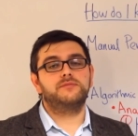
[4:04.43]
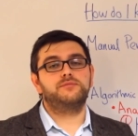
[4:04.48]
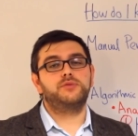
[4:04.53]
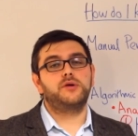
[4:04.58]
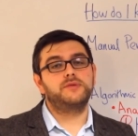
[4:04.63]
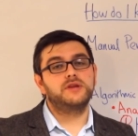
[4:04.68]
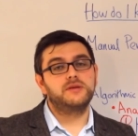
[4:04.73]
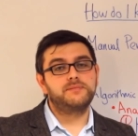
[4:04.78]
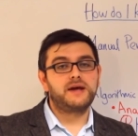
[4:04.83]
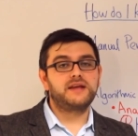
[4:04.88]

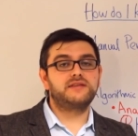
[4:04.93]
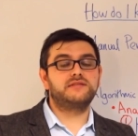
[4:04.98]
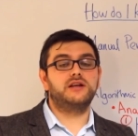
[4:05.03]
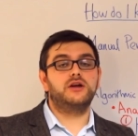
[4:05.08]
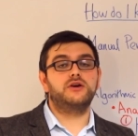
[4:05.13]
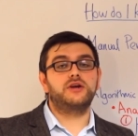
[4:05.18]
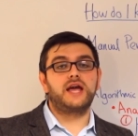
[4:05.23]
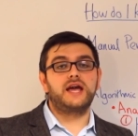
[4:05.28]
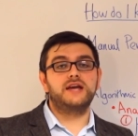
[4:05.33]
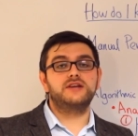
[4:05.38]
Probably the best
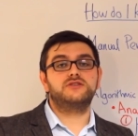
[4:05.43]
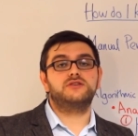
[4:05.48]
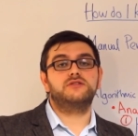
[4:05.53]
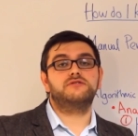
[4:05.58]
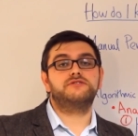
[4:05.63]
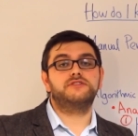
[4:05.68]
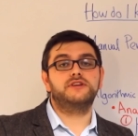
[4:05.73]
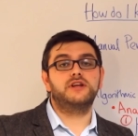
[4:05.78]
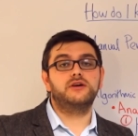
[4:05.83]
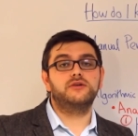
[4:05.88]

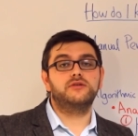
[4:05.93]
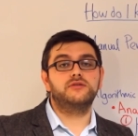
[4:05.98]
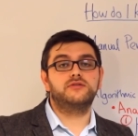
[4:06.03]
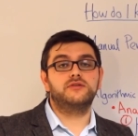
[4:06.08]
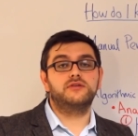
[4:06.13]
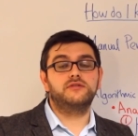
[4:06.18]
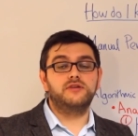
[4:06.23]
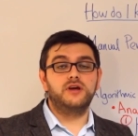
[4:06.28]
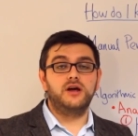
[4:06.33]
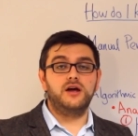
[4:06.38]
location for those,
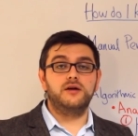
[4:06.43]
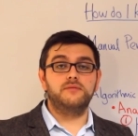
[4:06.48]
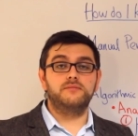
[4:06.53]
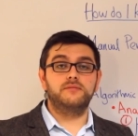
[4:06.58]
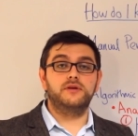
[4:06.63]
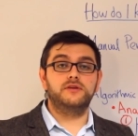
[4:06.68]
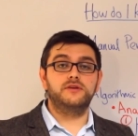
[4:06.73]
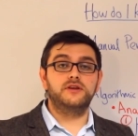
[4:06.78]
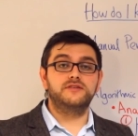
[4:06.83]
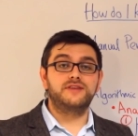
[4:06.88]

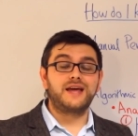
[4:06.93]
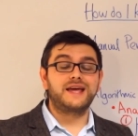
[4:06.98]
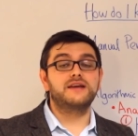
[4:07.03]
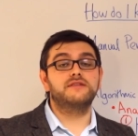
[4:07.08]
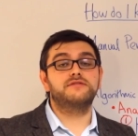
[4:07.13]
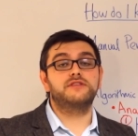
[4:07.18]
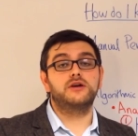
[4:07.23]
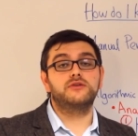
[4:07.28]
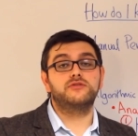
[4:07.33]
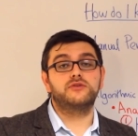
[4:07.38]
the
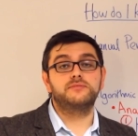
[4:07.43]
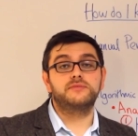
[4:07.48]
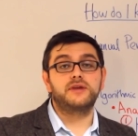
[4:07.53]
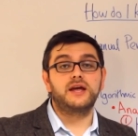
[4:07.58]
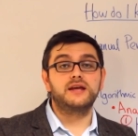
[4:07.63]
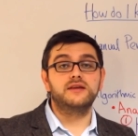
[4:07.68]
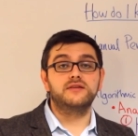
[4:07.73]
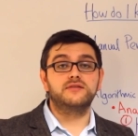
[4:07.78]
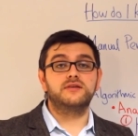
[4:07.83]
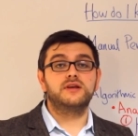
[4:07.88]
date of those
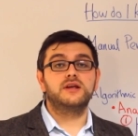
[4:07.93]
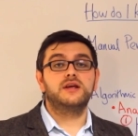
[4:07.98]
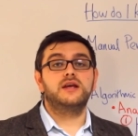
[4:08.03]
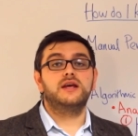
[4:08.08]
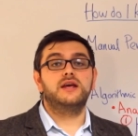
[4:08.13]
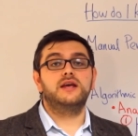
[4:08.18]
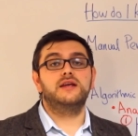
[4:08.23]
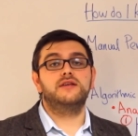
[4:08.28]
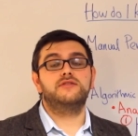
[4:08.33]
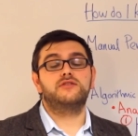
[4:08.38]
updates
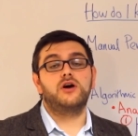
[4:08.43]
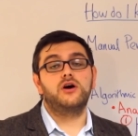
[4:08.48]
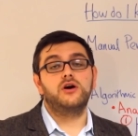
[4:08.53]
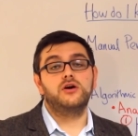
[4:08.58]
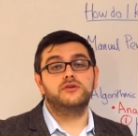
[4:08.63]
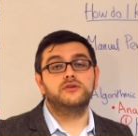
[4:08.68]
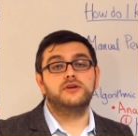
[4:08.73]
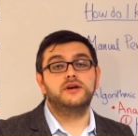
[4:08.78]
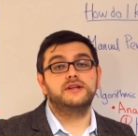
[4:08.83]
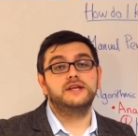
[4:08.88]
is
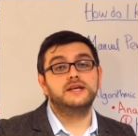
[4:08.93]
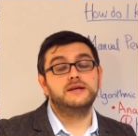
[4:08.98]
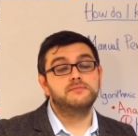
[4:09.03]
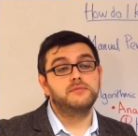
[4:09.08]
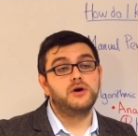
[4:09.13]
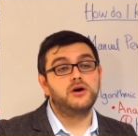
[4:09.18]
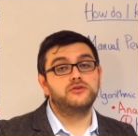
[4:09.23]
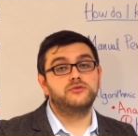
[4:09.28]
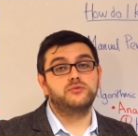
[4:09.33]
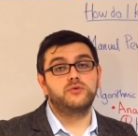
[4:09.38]
on the
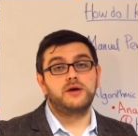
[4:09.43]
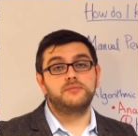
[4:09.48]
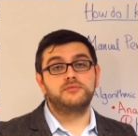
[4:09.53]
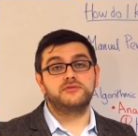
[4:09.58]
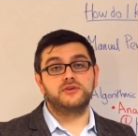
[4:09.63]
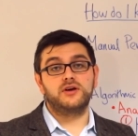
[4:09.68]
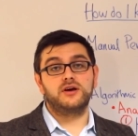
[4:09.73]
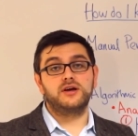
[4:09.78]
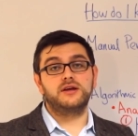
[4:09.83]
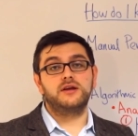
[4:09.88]
Moz
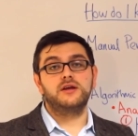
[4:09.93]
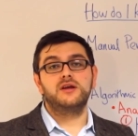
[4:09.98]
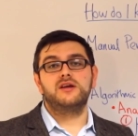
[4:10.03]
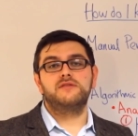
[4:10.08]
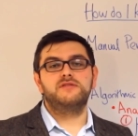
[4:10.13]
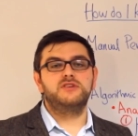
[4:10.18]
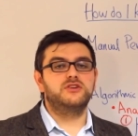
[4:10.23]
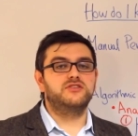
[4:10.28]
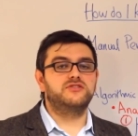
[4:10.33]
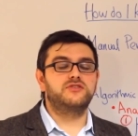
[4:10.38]
website.
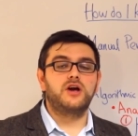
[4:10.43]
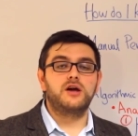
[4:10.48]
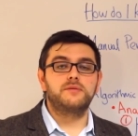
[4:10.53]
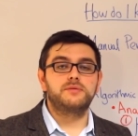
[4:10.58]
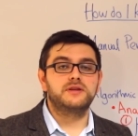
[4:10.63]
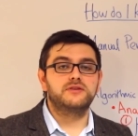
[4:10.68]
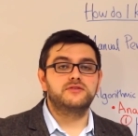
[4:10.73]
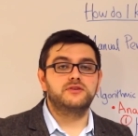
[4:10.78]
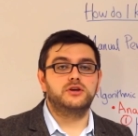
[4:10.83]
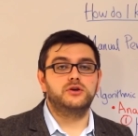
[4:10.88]
If you just
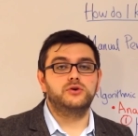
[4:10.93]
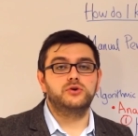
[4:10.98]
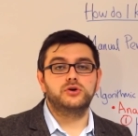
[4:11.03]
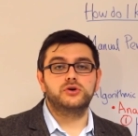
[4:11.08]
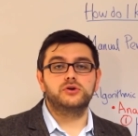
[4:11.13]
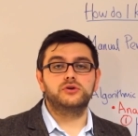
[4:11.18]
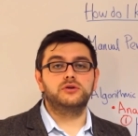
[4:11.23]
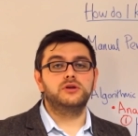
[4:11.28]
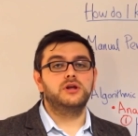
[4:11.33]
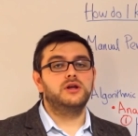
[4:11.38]
type into
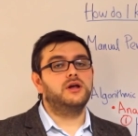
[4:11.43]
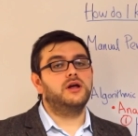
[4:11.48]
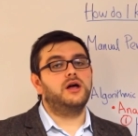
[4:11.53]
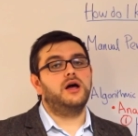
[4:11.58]
Google,